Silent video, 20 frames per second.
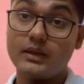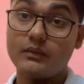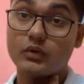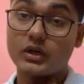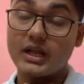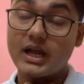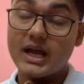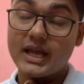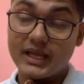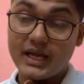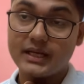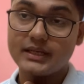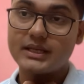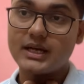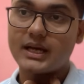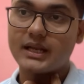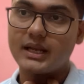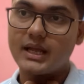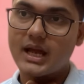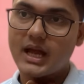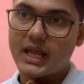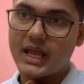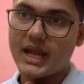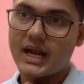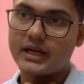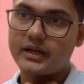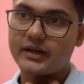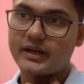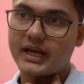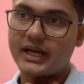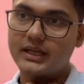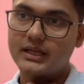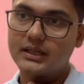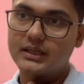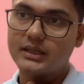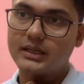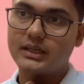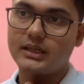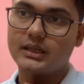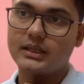what I had done, I had read
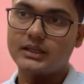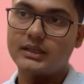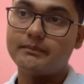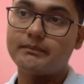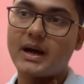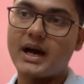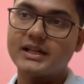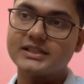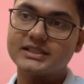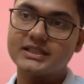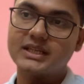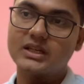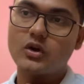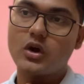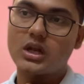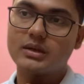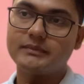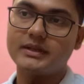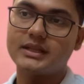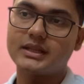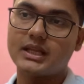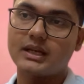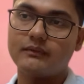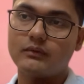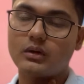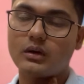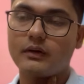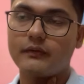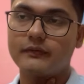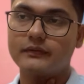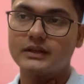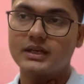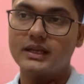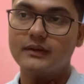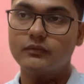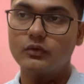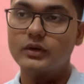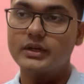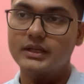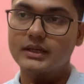the past economic survey of
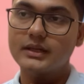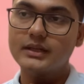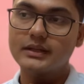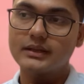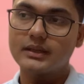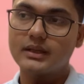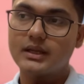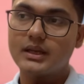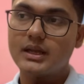3-4 years,